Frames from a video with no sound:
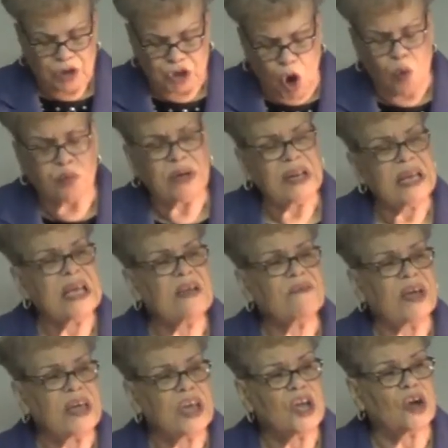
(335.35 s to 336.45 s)
Don't
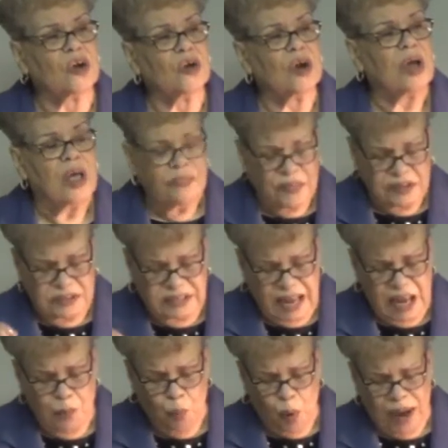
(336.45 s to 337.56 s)
leave here the
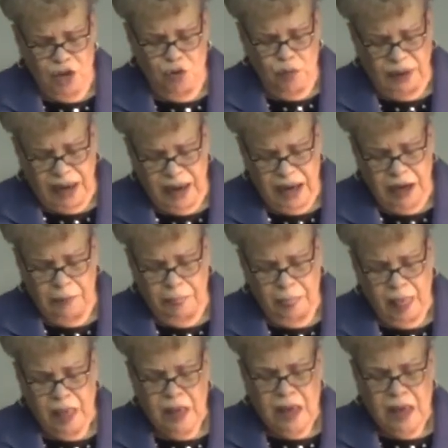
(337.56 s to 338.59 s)
same way you came.